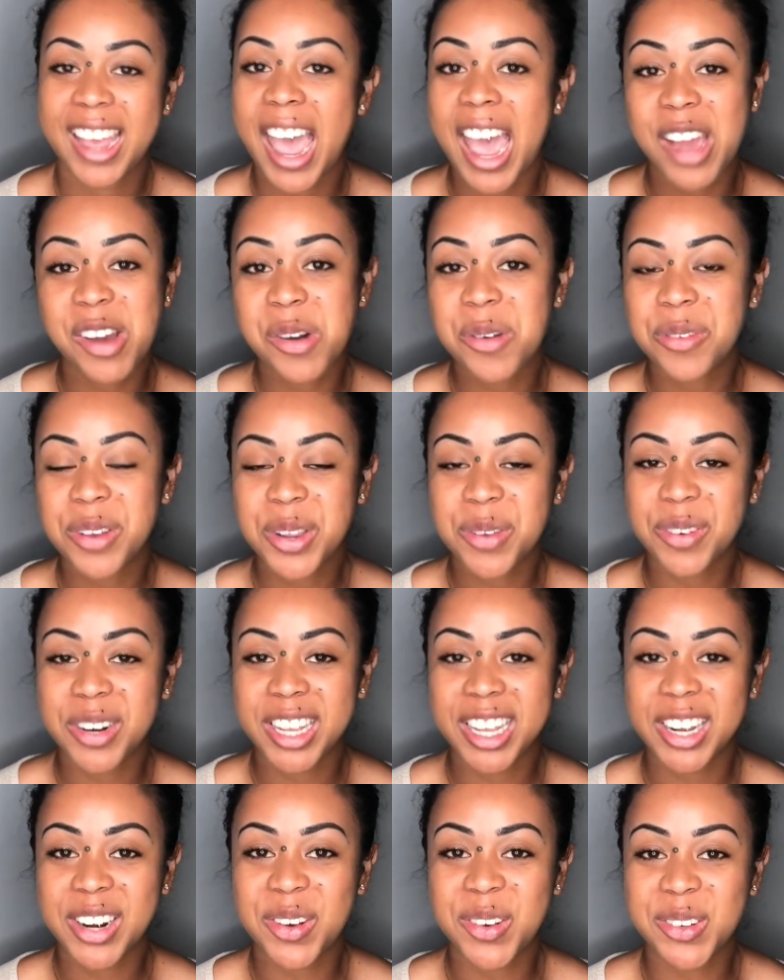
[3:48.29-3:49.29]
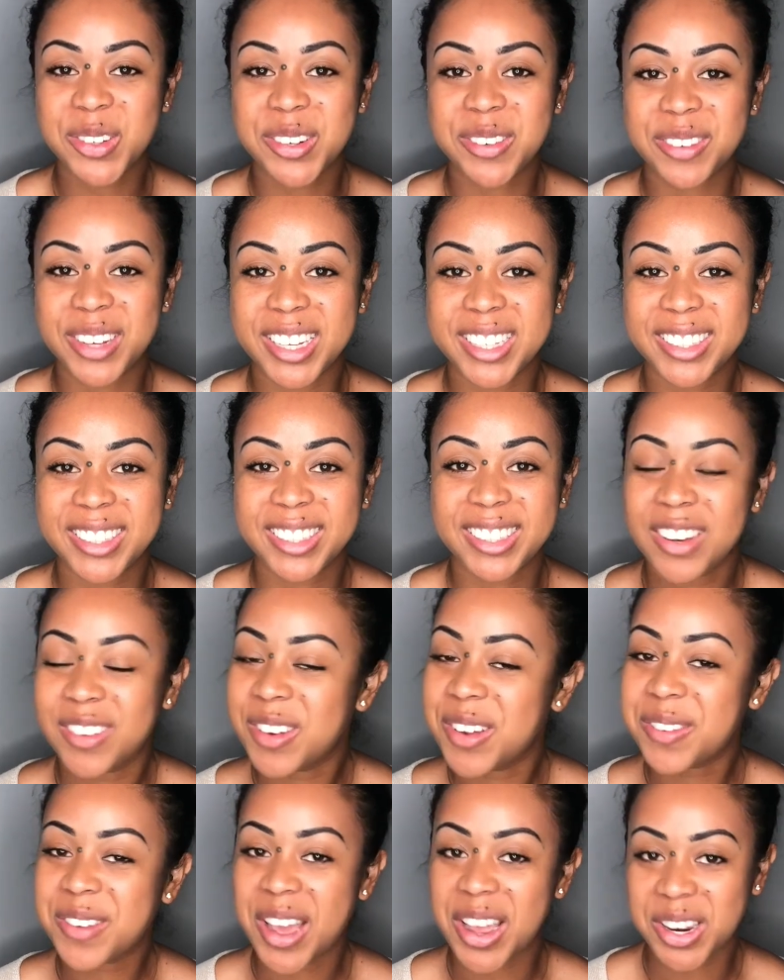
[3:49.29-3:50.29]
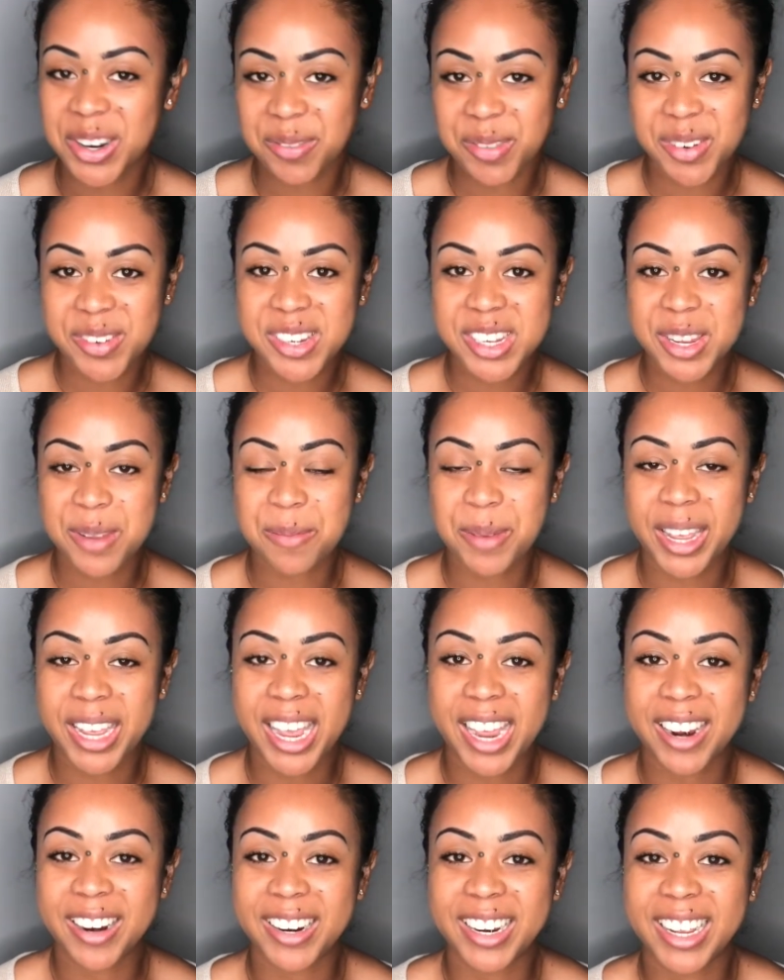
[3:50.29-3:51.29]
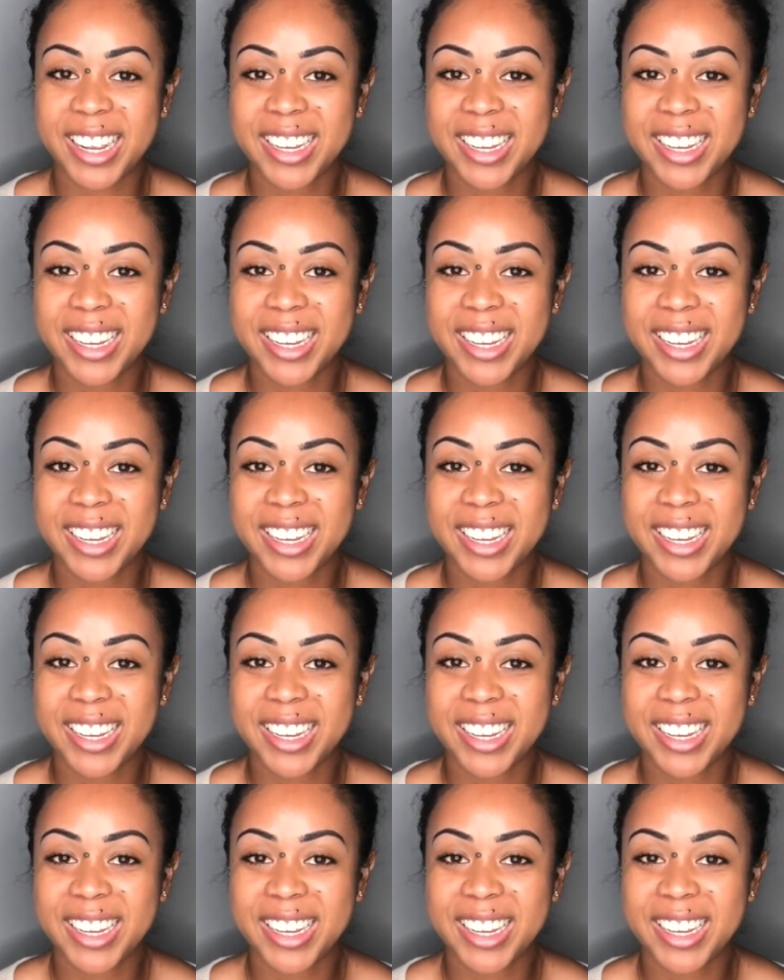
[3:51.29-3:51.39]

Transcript: However you want to get a hold of us, we've got your move to the Bay Area.